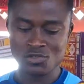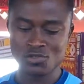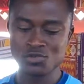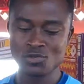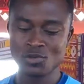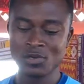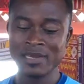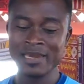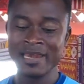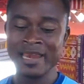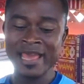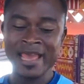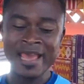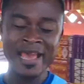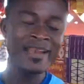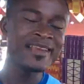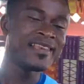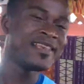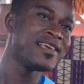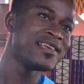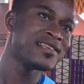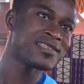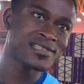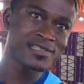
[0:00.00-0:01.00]
to lay
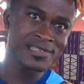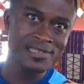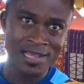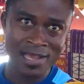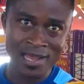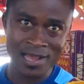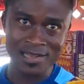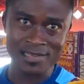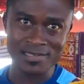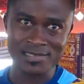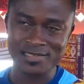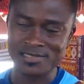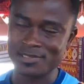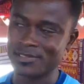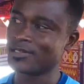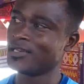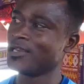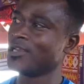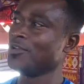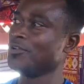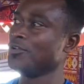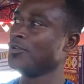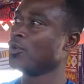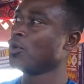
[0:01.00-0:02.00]
these yarns.
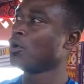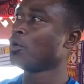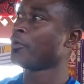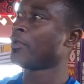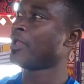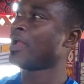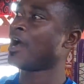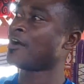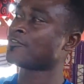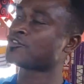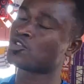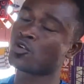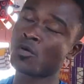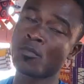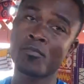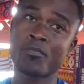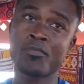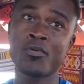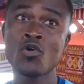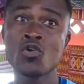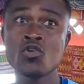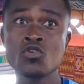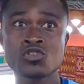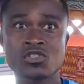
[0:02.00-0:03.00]
You know, we have some
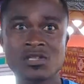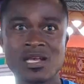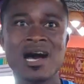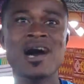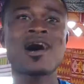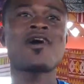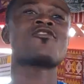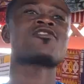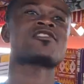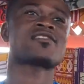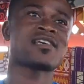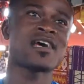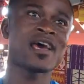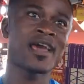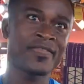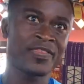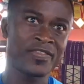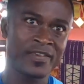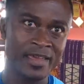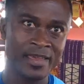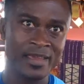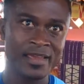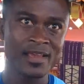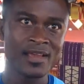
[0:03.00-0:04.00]
posts
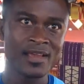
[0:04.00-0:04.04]
outside there.